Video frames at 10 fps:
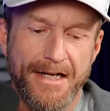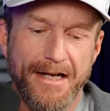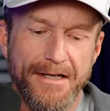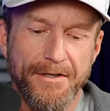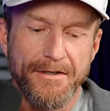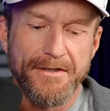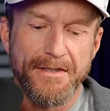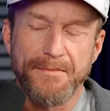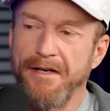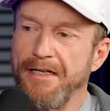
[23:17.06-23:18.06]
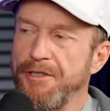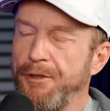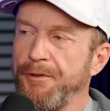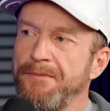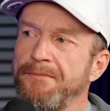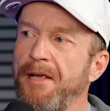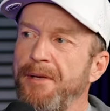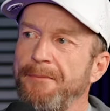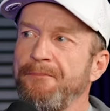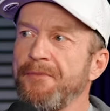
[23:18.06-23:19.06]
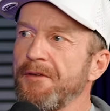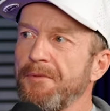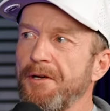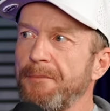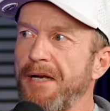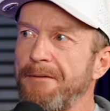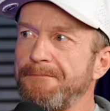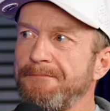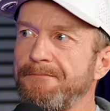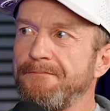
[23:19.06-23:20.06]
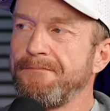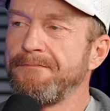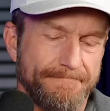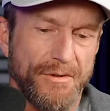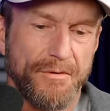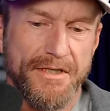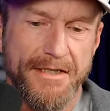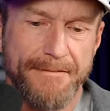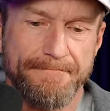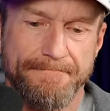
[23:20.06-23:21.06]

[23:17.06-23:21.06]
I heard something like June, maybe, is when they're coming out, but we'll see.